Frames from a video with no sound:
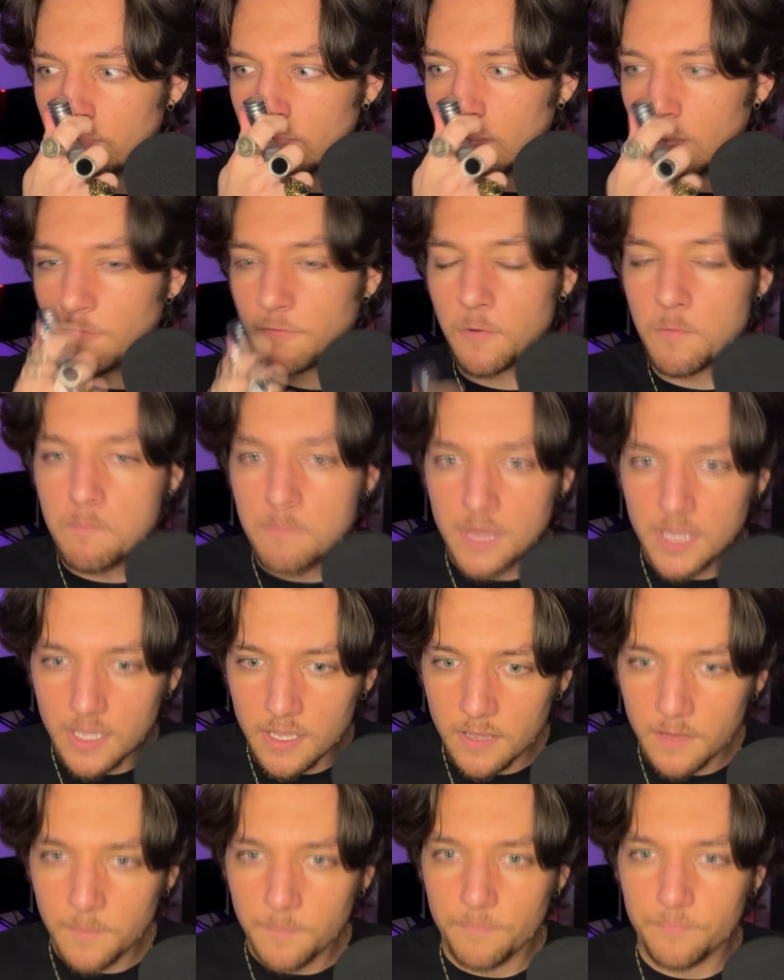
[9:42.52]
for
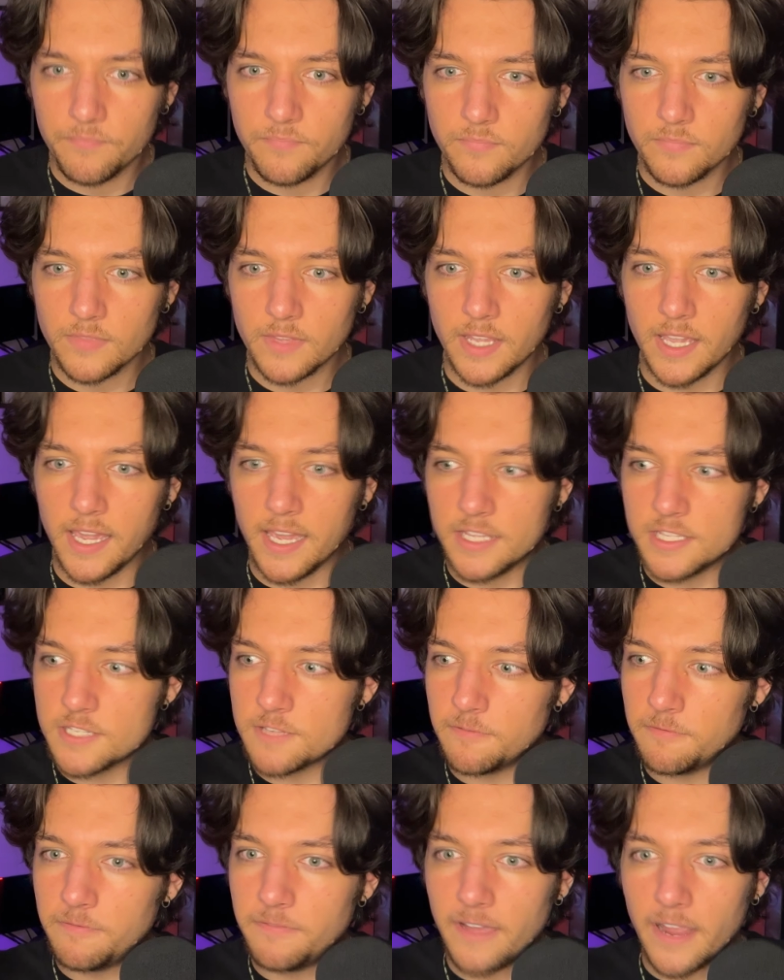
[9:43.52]
me, it's
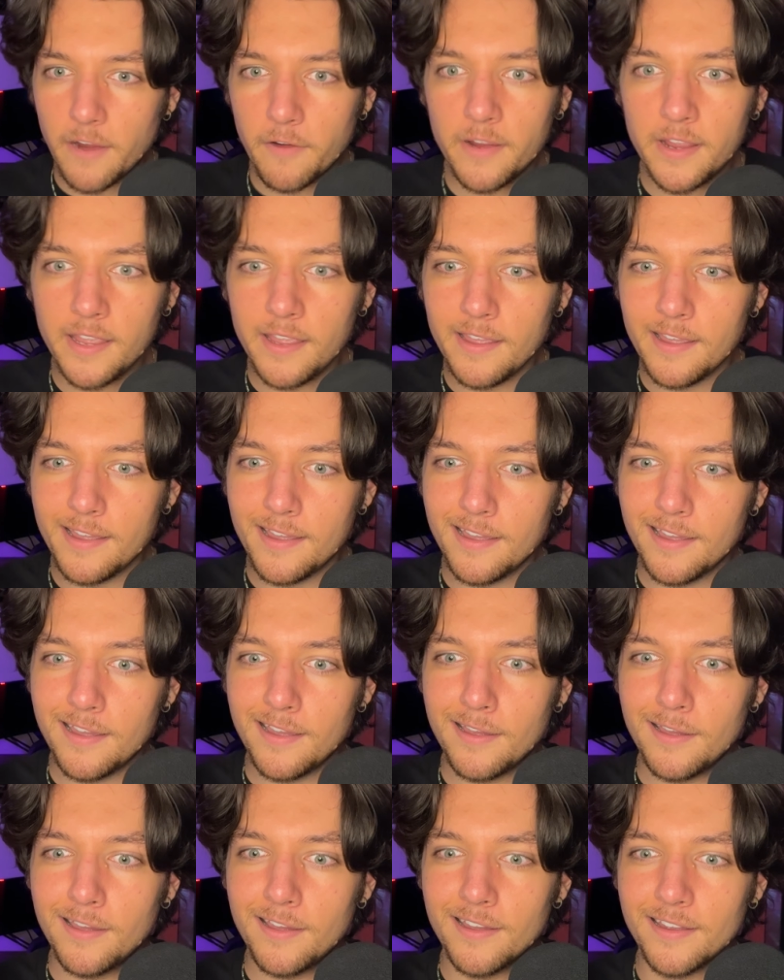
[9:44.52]
very
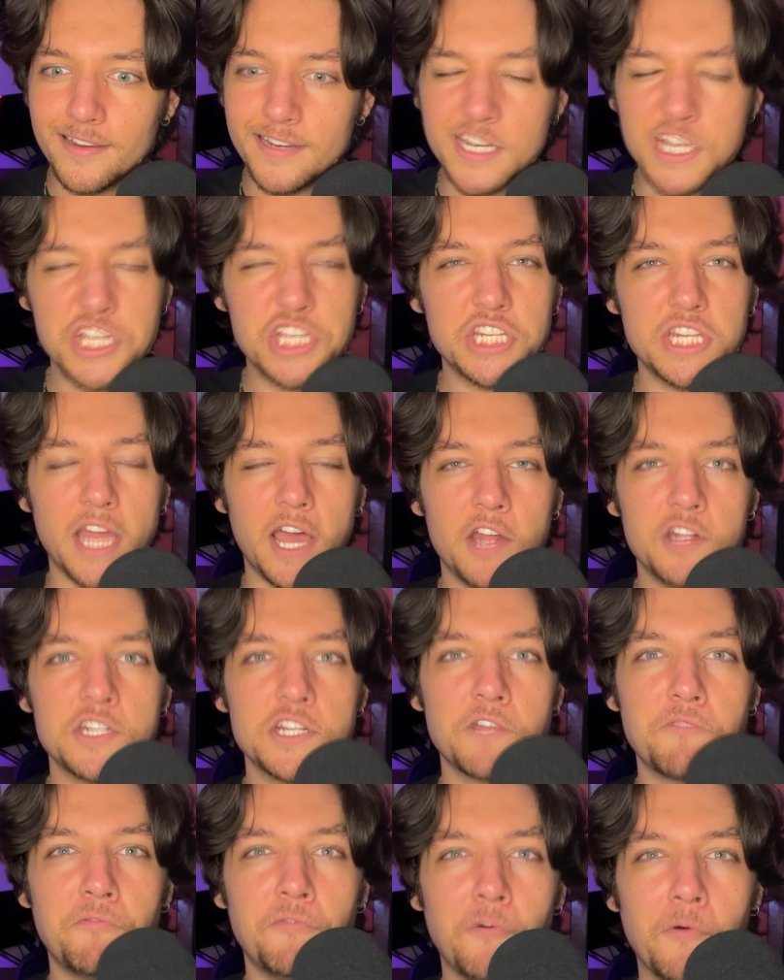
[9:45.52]

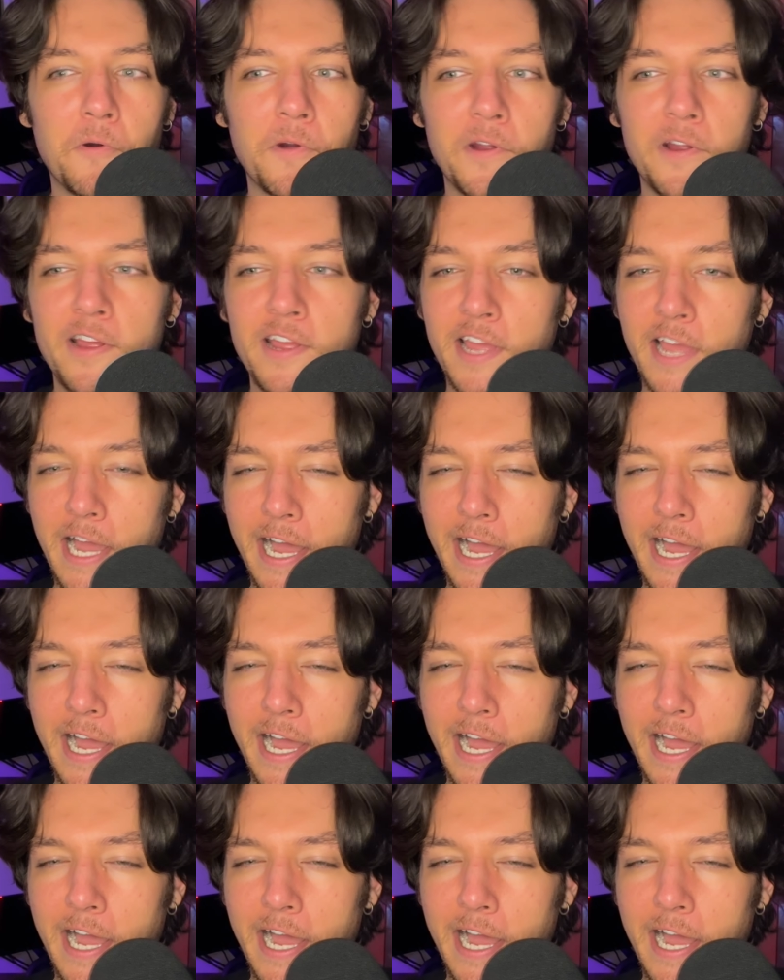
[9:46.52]
nostalgic for,